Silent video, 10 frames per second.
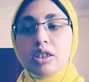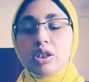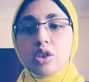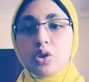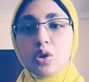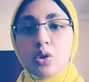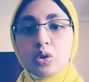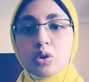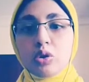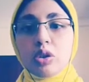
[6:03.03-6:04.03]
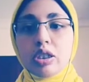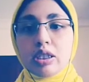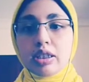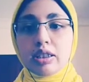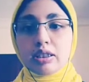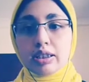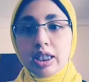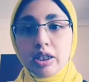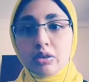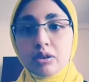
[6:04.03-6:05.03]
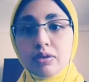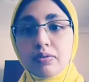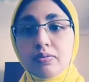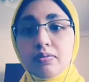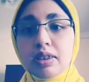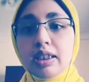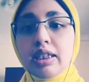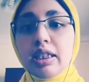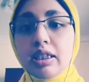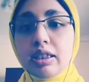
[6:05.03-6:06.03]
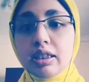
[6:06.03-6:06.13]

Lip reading: it also sounds that